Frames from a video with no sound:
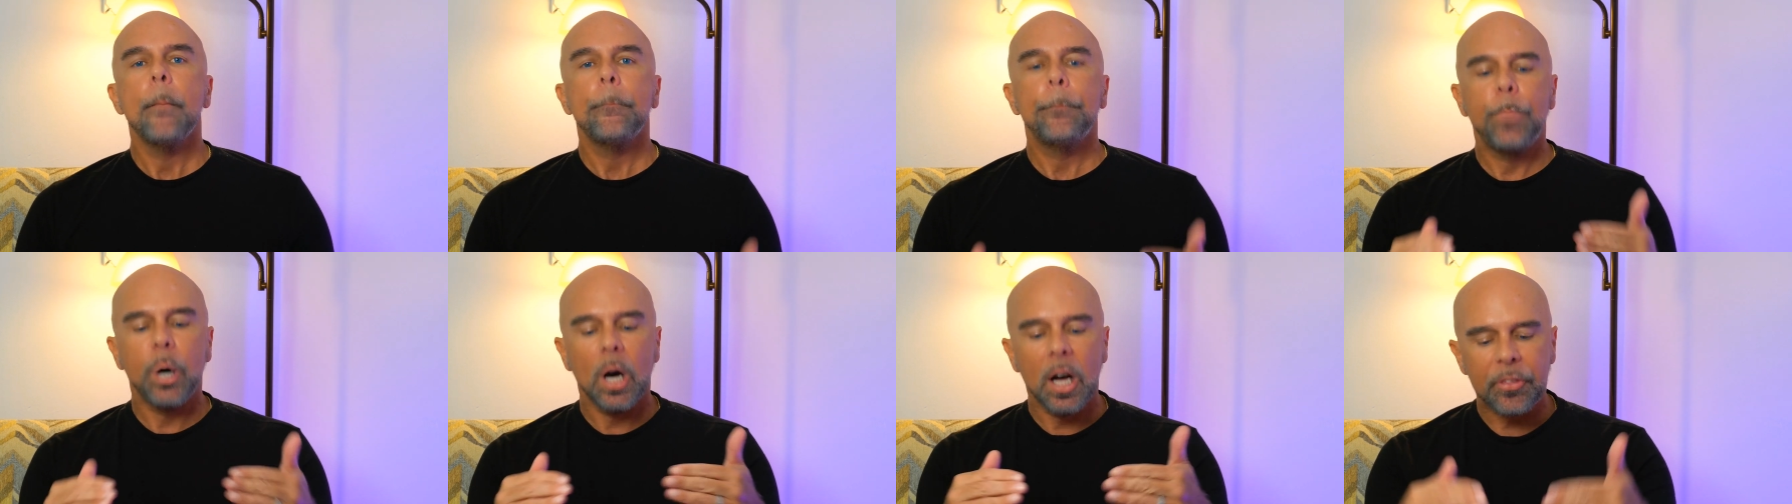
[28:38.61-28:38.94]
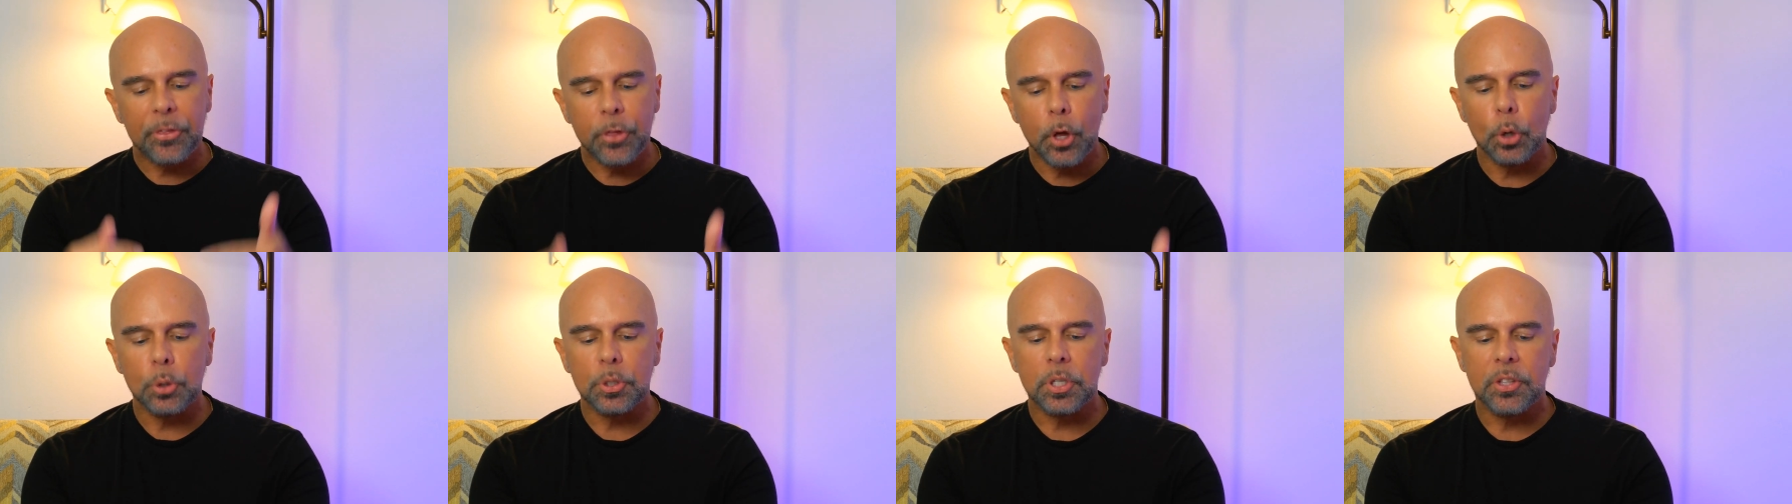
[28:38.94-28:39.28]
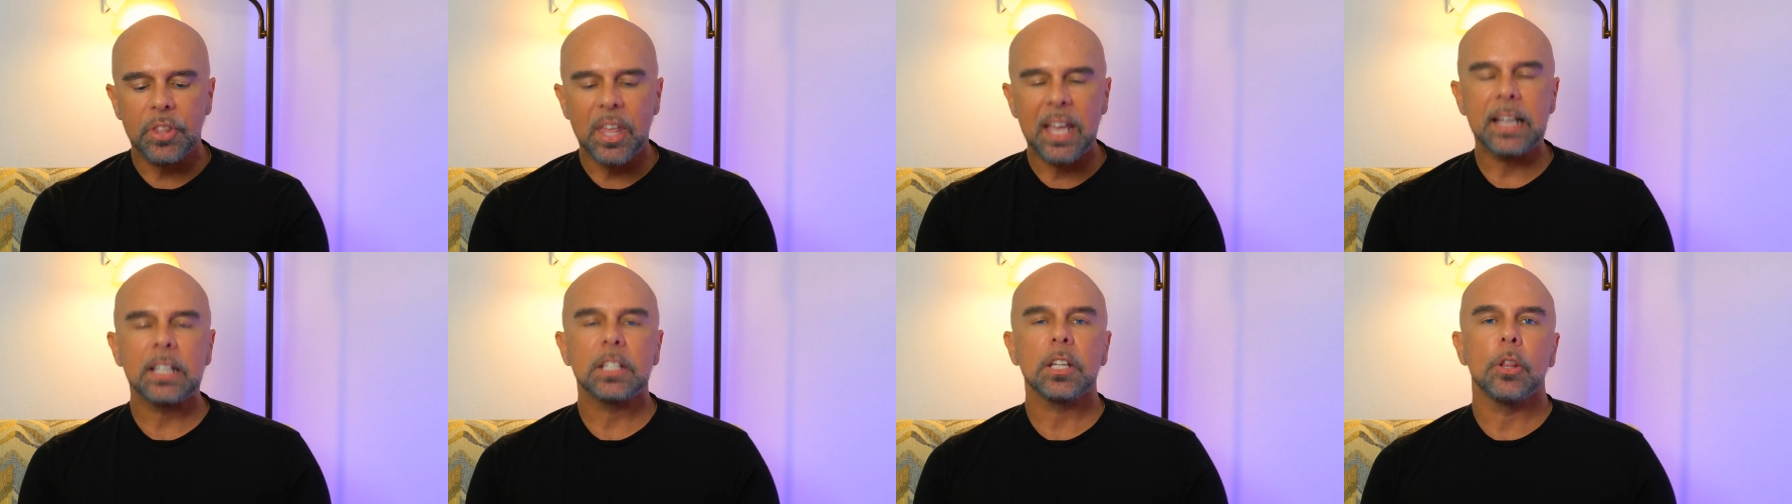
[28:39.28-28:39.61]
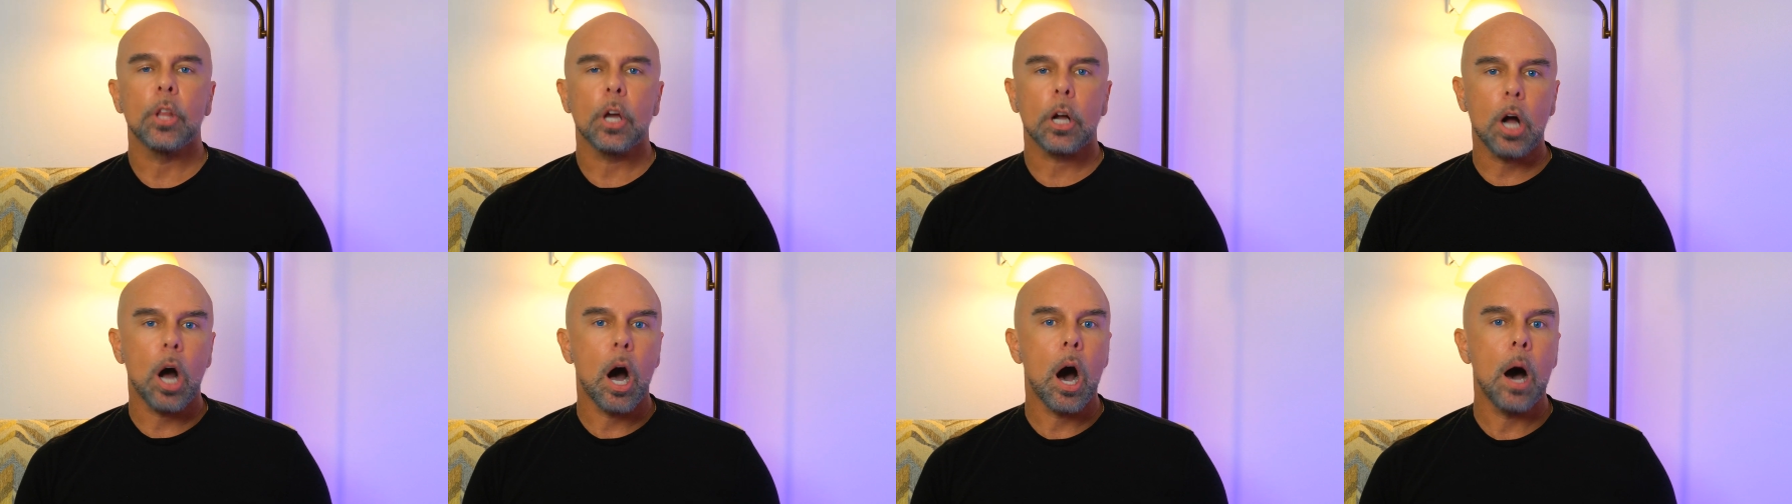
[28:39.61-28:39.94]
Put those things in
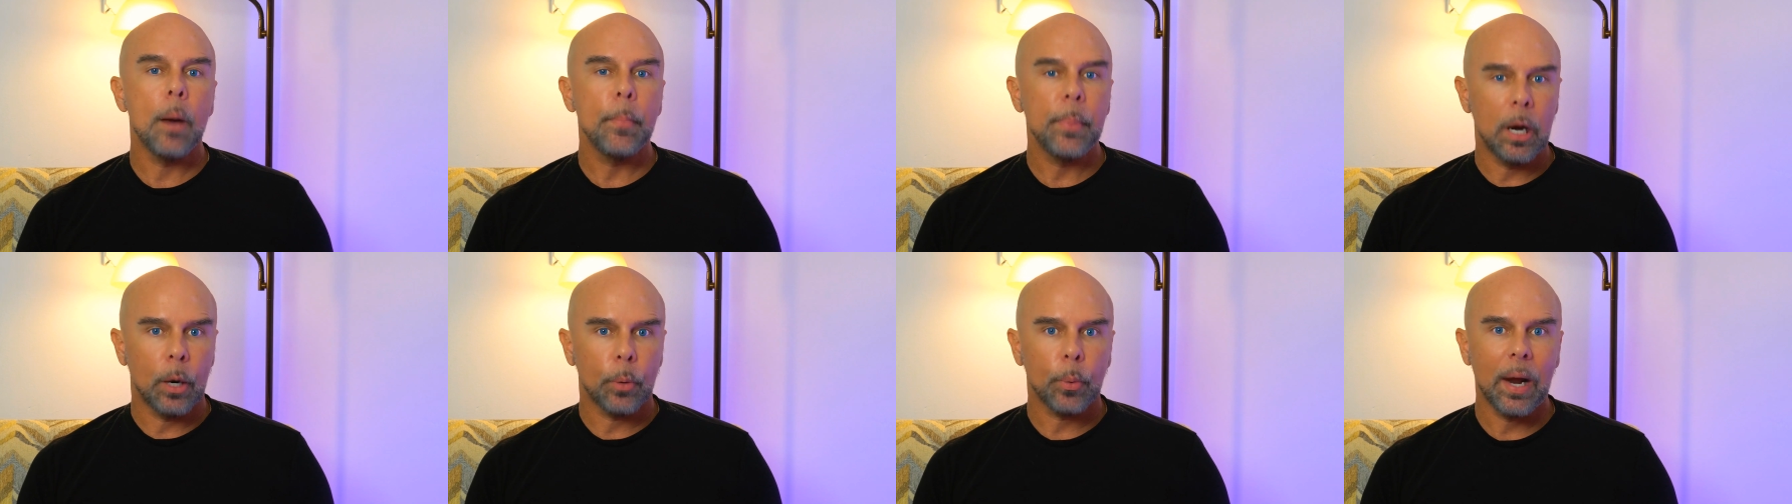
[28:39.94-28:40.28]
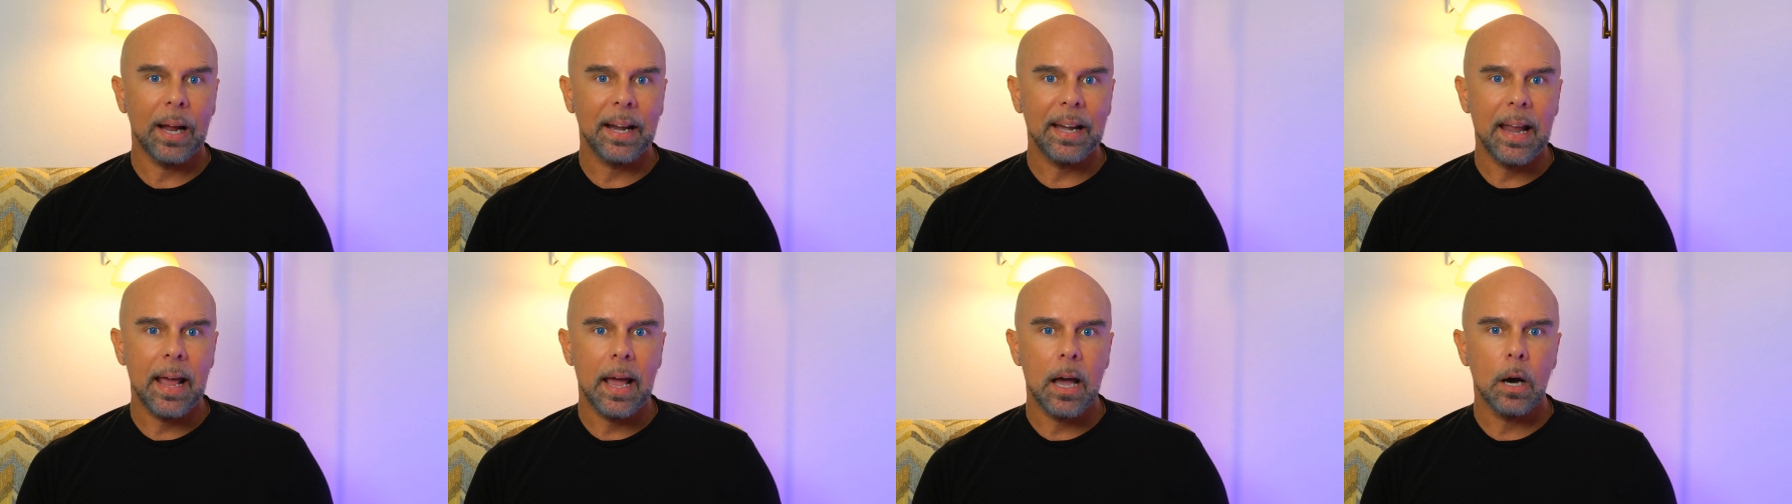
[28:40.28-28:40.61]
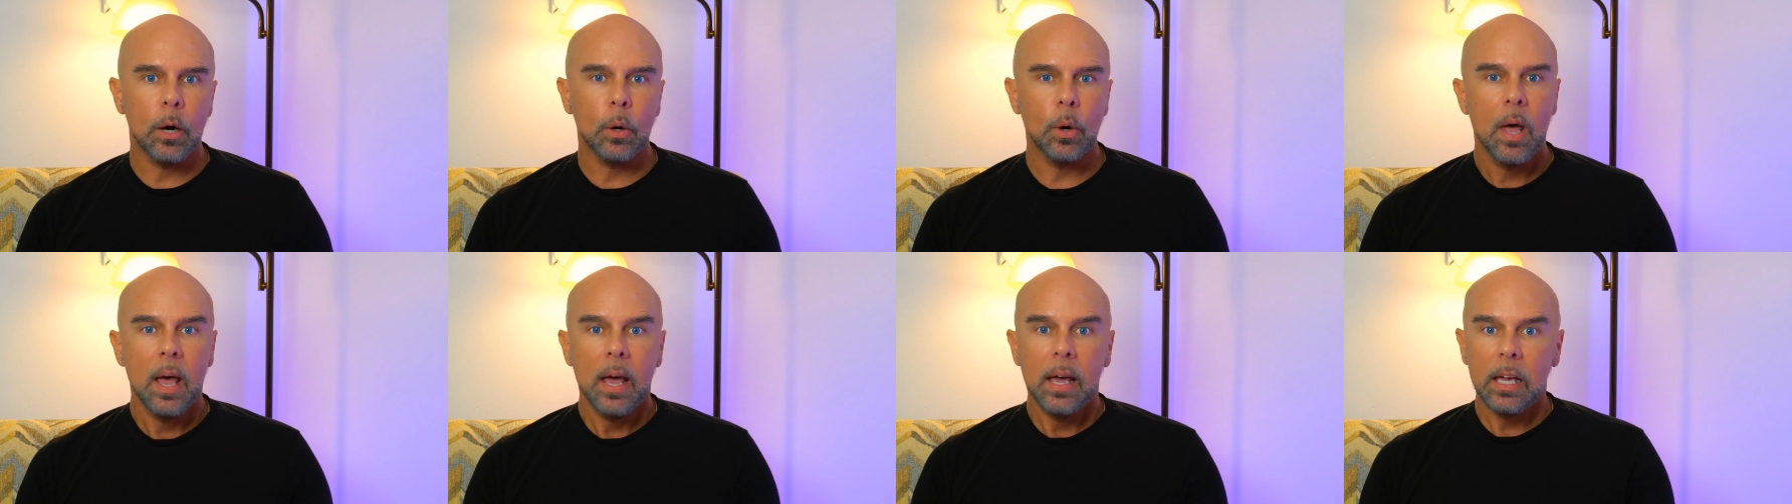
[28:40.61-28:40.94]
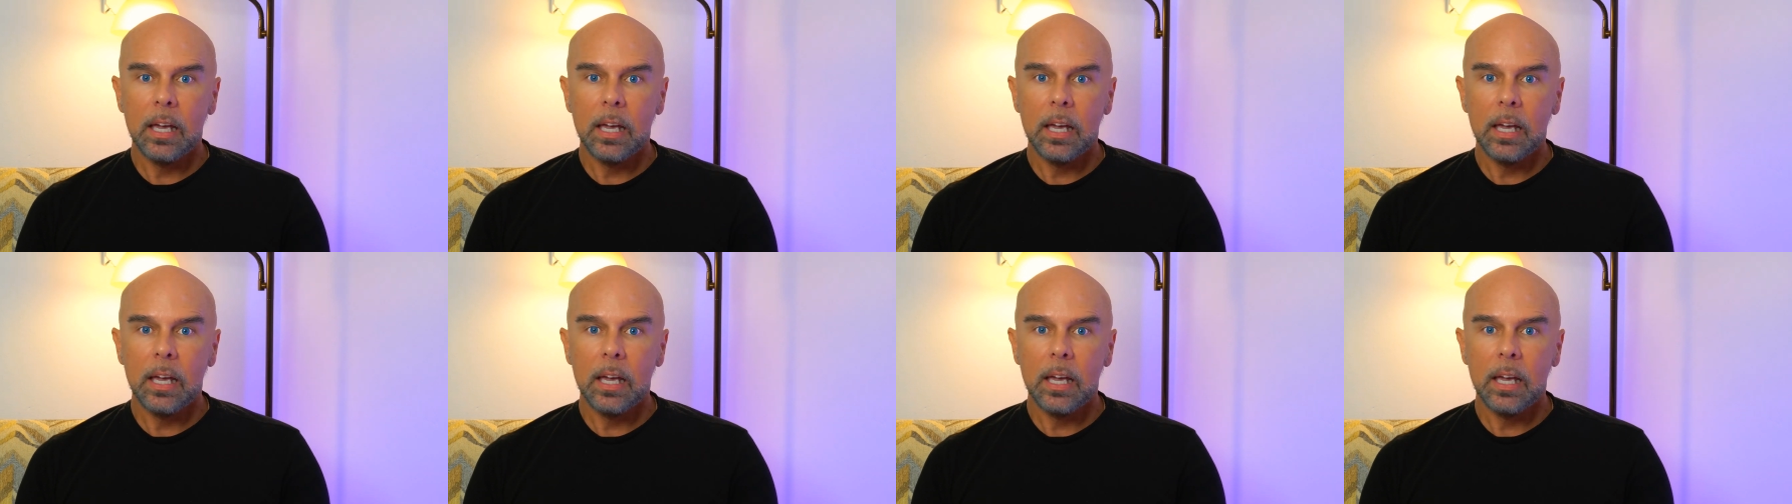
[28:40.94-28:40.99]
the comment right now.